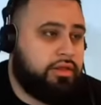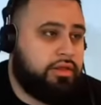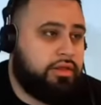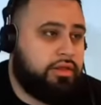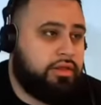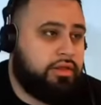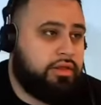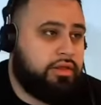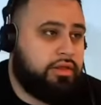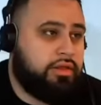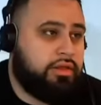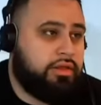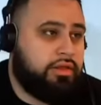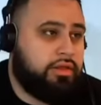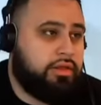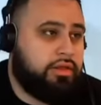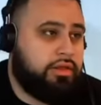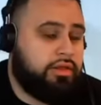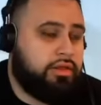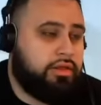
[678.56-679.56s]

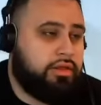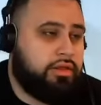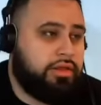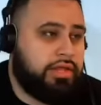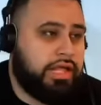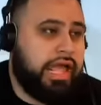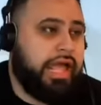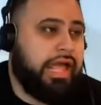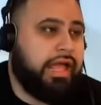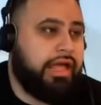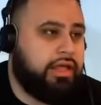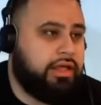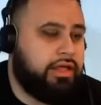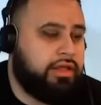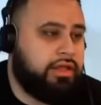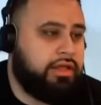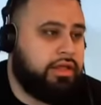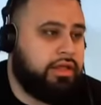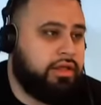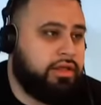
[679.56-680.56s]

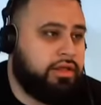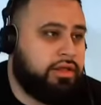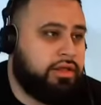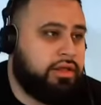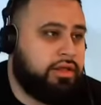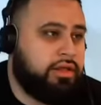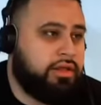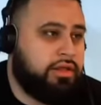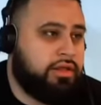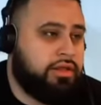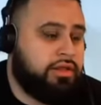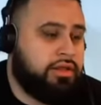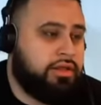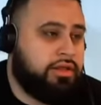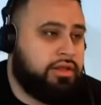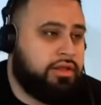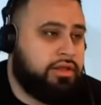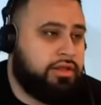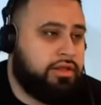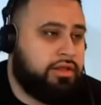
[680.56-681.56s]

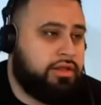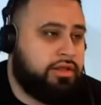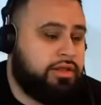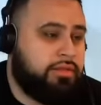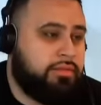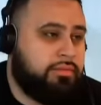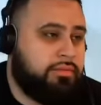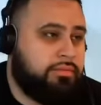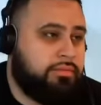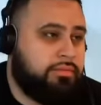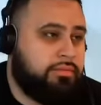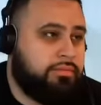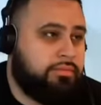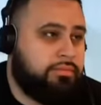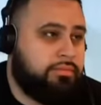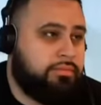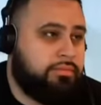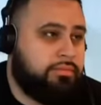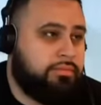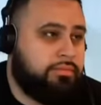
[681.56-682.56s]

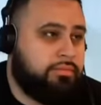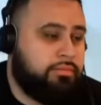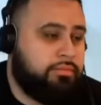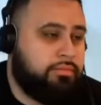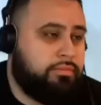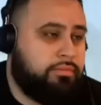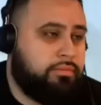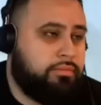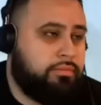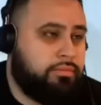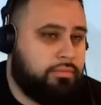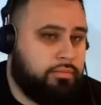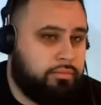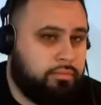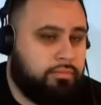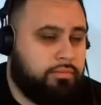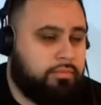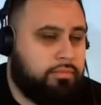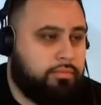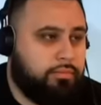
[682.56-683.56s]

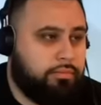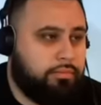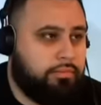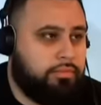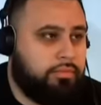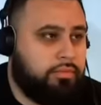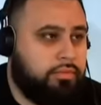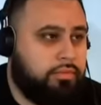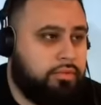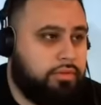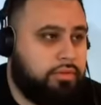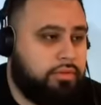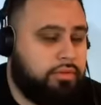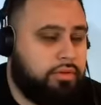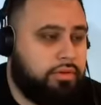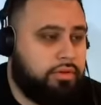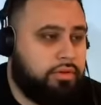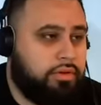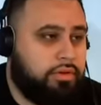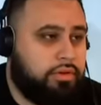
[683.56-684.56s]

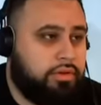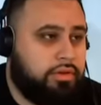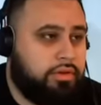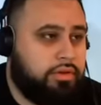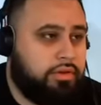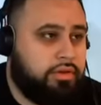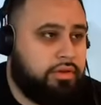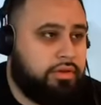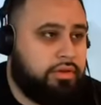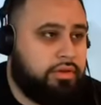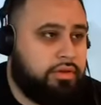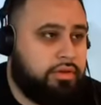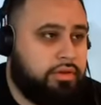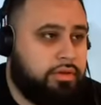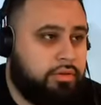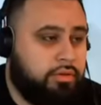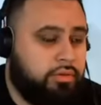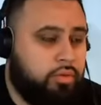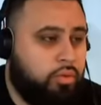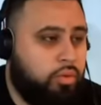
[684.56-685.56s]

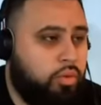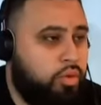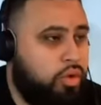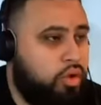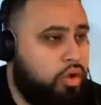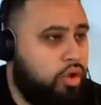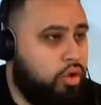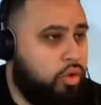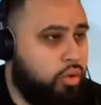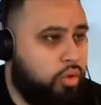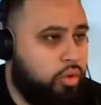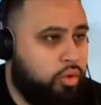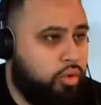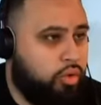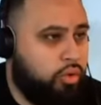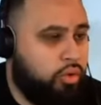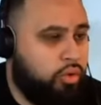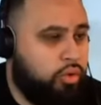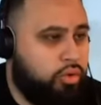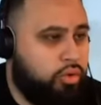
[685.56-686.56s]
(silent)